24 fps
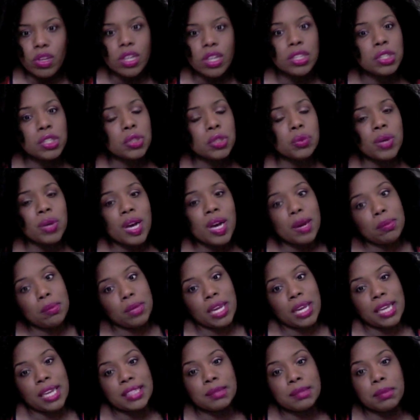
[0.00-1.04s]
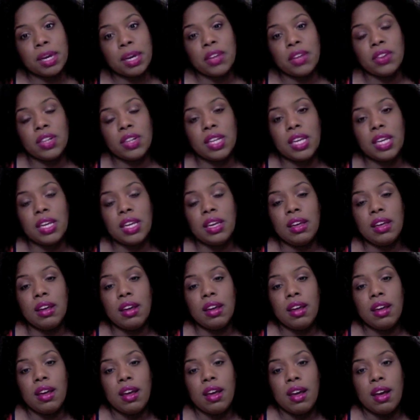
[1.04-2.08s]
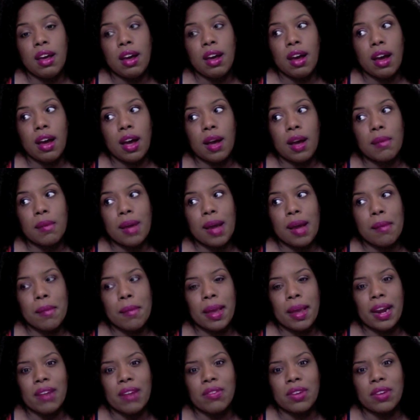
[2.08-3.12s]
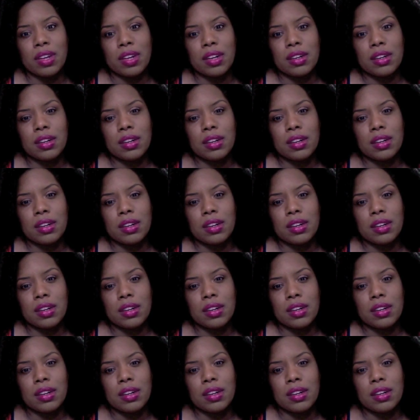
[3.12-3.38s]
do updates monthly, um, I might have